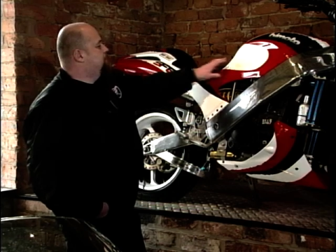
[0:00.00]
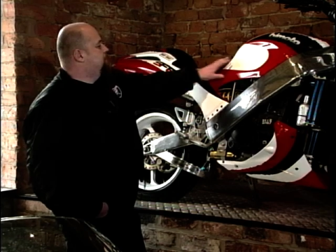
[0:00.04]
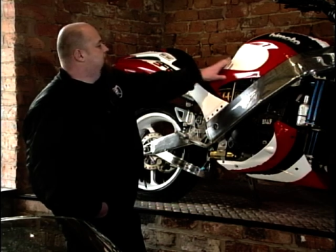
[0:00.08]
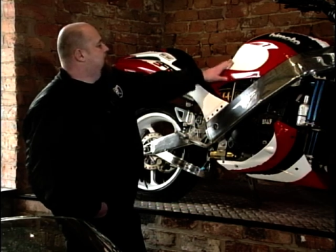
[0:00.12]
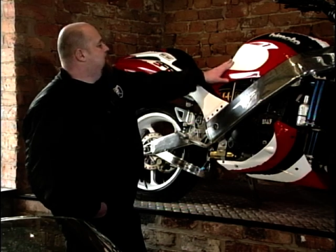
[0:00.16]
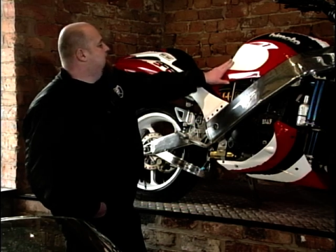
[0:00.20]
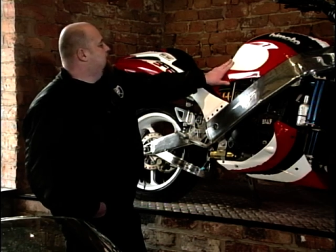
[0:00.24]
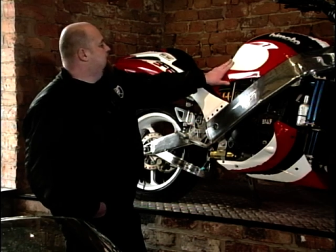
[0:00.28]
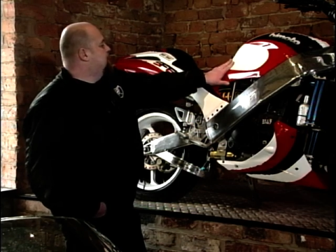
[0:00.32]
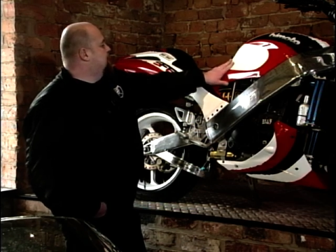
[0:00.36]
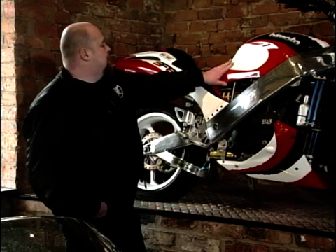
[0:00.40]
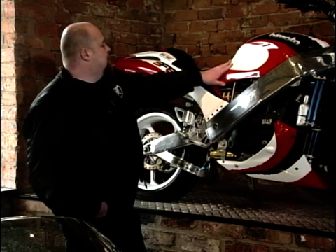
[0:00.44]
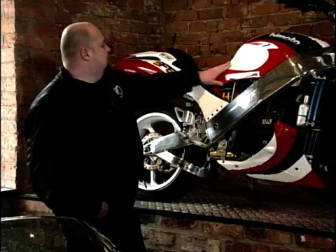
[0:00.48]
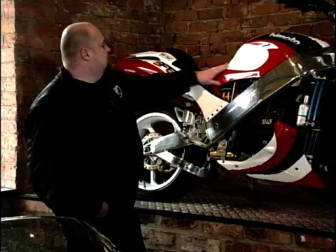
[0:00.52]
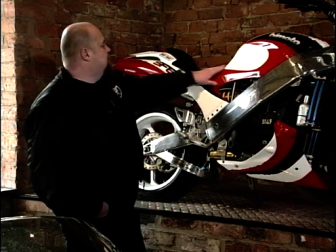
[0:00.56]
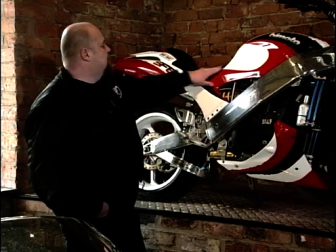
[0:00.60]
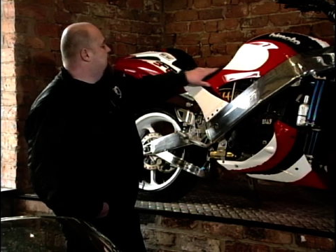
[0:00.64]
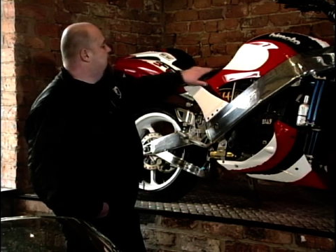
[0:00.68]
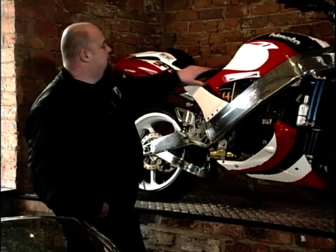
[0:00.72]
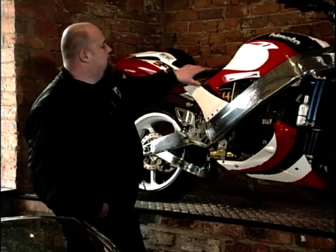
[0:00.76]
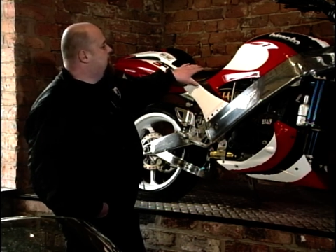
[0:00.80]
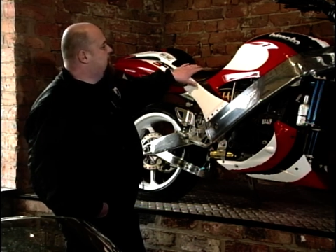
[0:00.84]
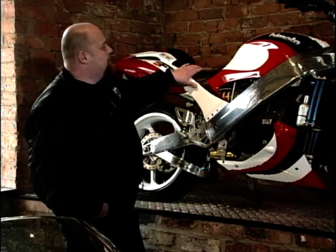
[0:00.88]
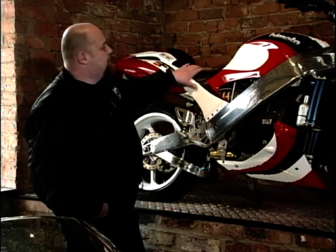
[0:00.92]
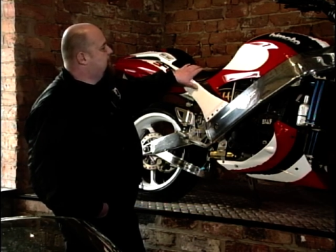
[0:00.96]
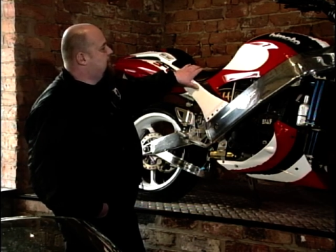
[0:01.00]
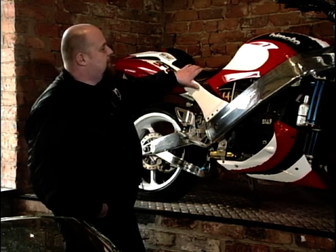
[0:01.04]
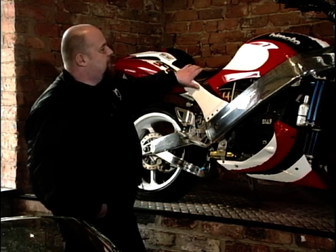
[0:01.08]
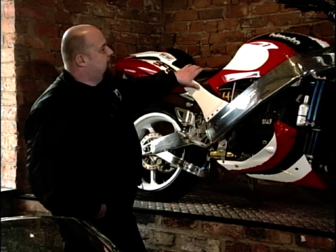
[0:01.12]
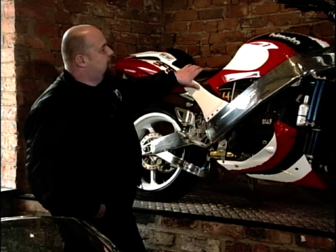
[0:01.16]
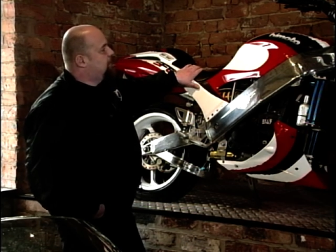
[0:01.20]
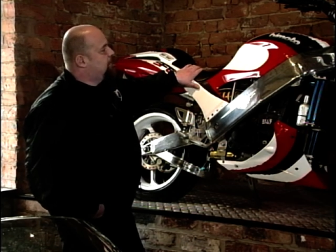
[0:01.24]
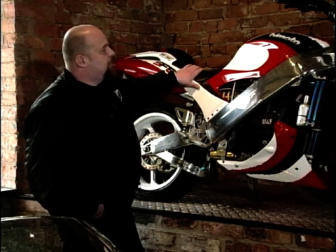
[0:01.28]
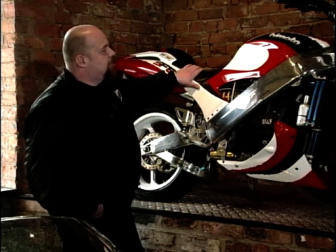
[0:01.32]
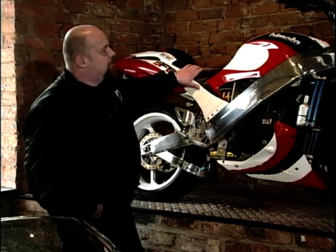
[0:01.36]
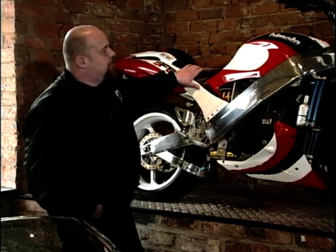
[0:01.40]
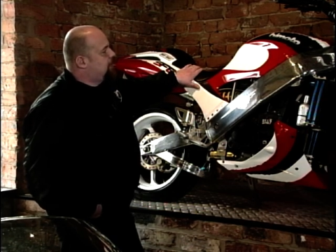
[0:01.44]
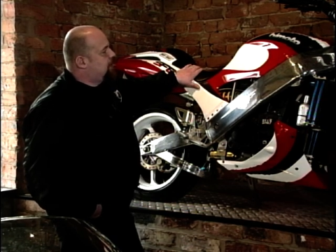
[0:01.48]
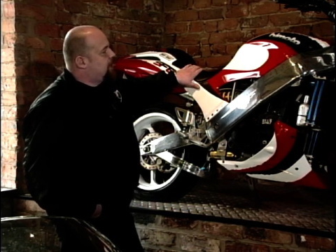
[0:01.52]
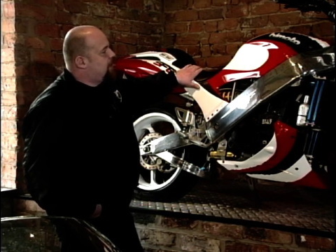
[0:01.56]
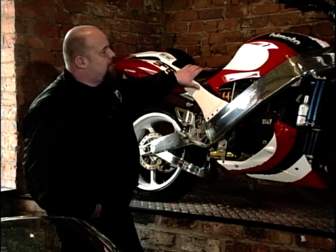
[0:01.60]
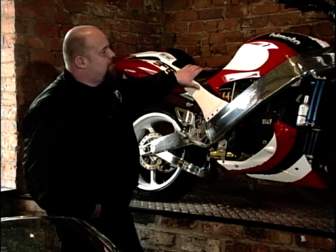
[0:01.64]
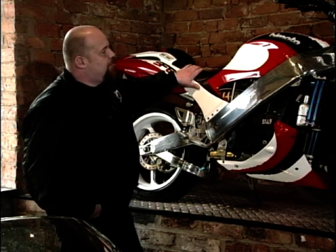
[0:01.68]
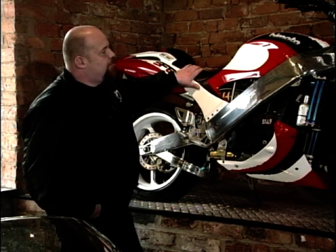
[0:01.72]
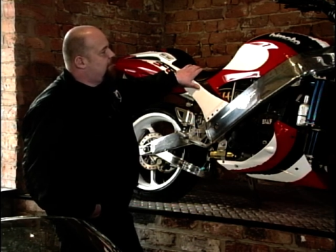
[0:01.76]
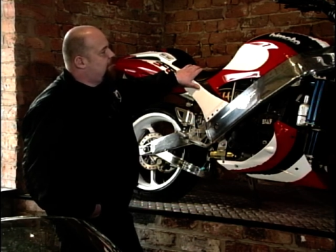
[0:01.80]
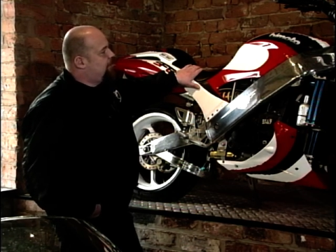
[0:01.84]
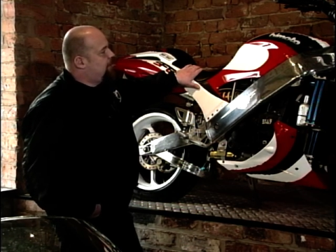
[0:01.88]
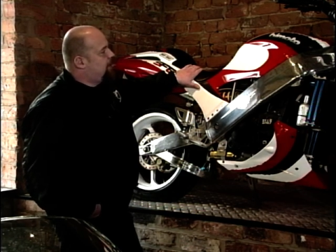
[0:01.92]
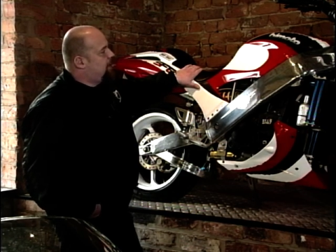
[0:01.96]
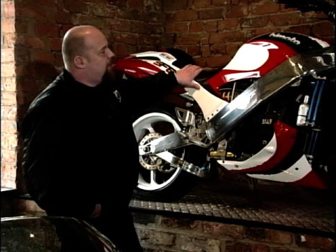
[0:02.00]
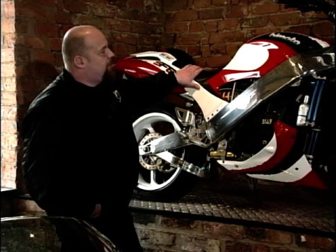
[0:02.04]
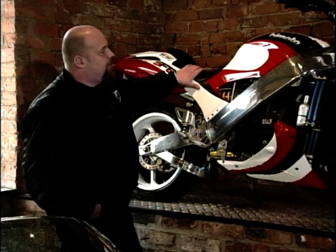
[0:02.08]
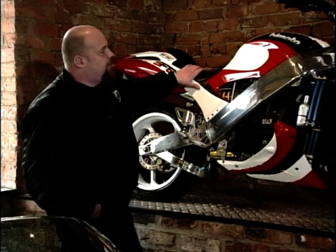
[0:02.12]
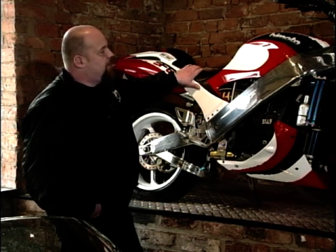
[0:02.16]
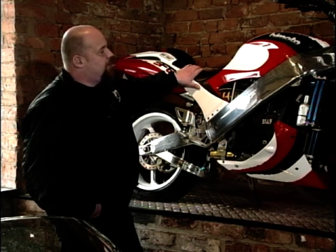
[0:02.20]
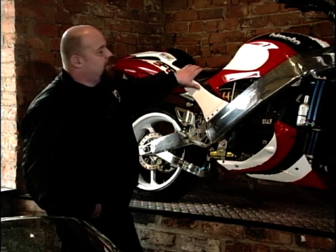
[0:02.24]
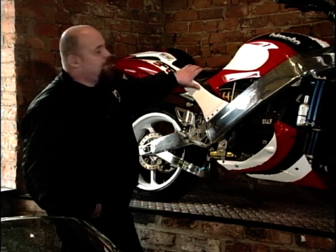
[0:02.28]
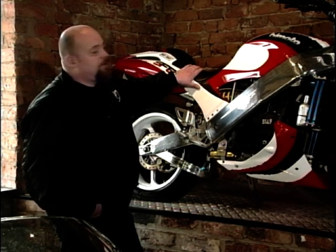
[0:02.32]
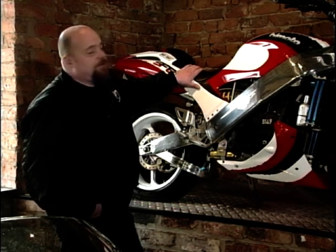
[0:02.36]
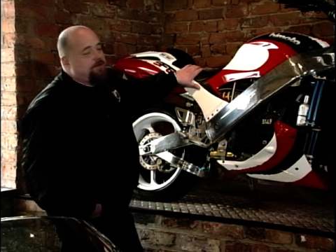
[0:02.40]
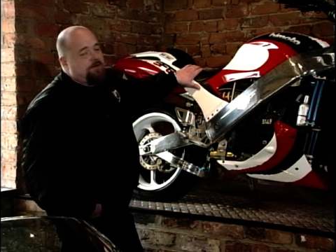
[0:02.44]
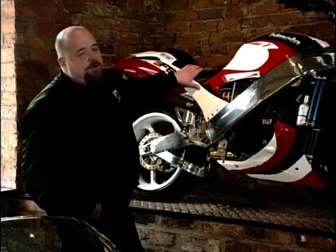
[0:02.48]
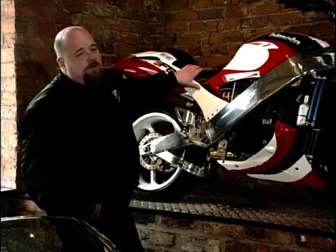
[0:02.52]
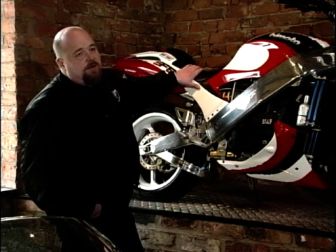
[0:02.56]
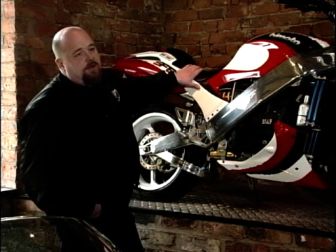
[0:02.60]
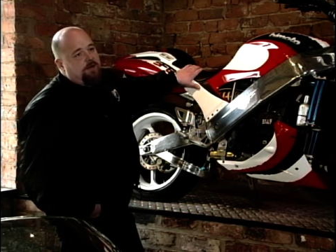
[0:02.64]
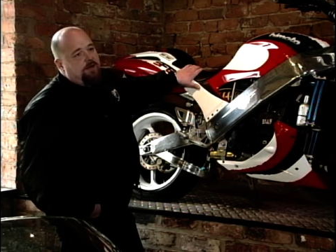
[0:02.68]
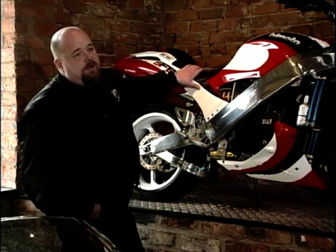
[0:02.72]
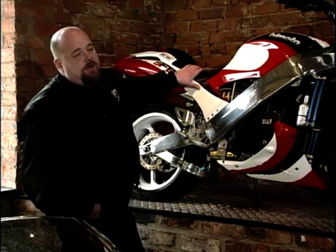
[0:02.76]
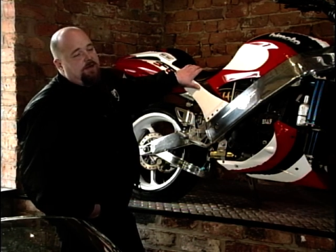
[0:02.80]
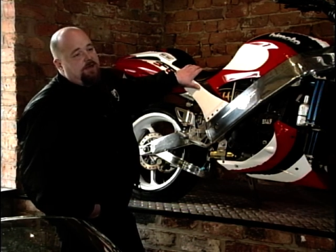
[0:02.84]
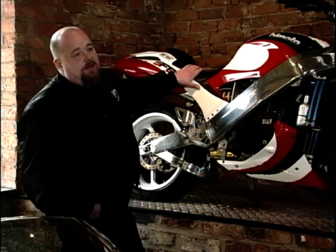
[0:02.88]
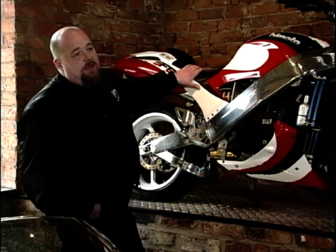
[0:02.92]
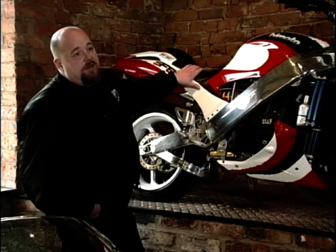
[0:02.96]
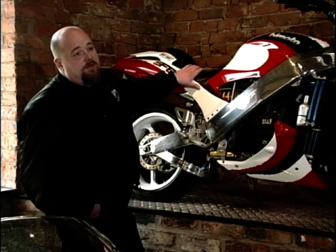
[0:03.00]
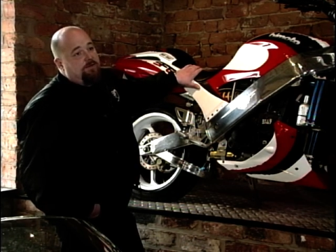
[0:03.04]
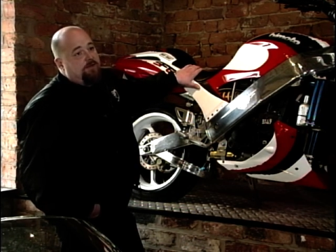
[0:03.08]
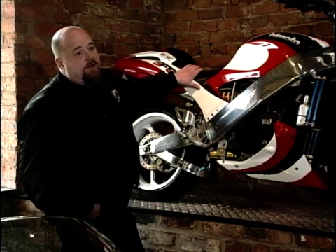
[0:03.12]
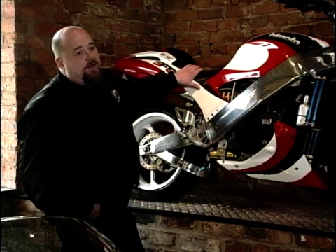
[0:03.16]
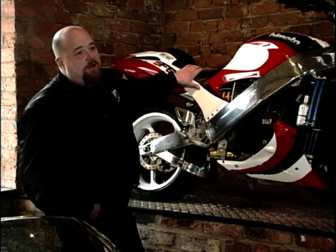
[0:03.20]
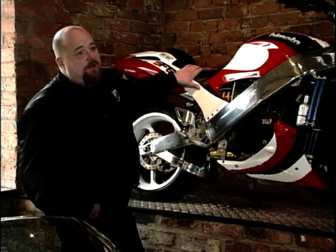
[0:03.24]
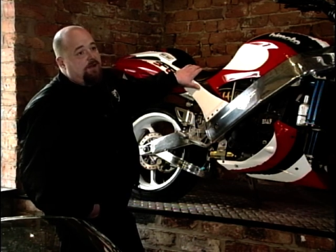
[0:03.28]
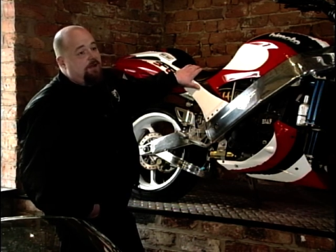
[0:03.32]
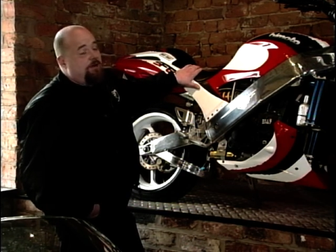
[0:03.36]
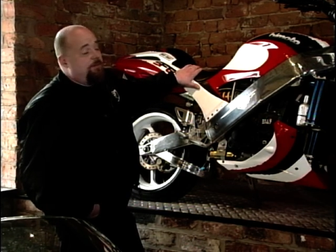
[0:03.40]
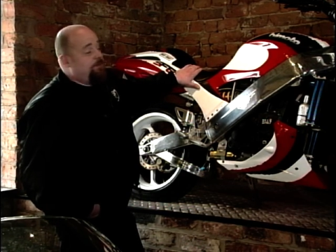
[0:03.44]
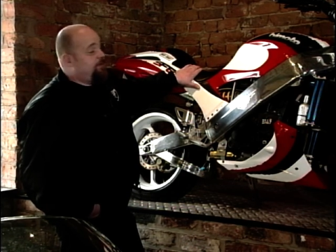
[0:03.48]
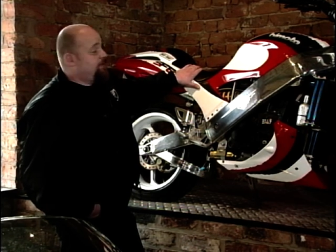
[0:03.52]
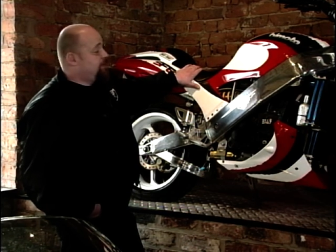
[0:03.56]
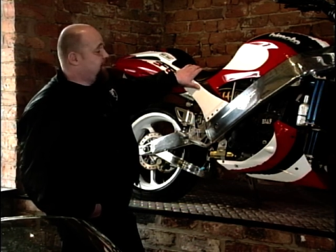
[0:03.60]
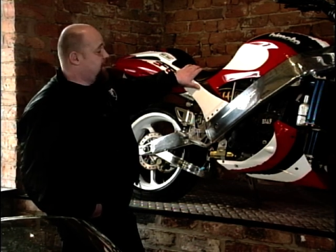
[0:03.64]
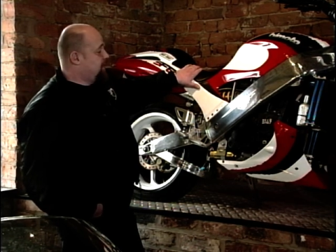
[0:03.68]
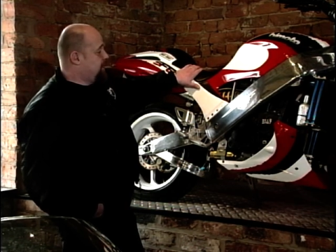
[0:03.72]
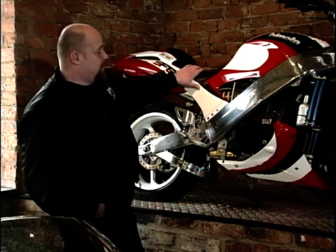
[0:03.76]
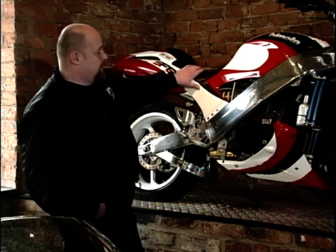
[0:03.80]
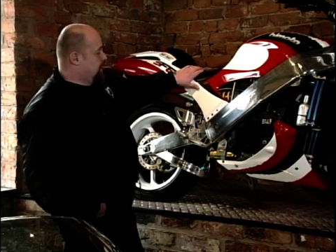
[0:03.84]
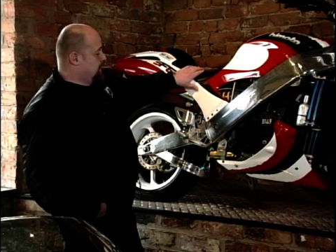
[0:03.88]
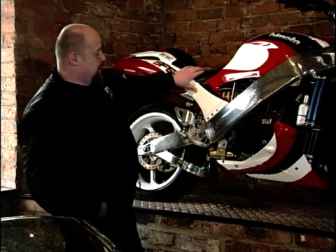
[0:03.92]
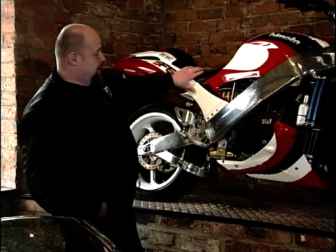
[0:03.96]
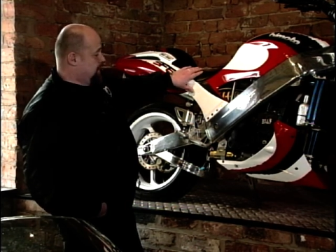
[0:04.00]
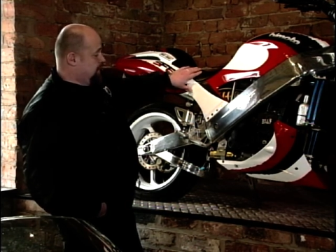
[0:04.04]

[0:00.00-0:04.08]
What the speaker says: mentioned last time, it's a carbon fibre Kevlar composite.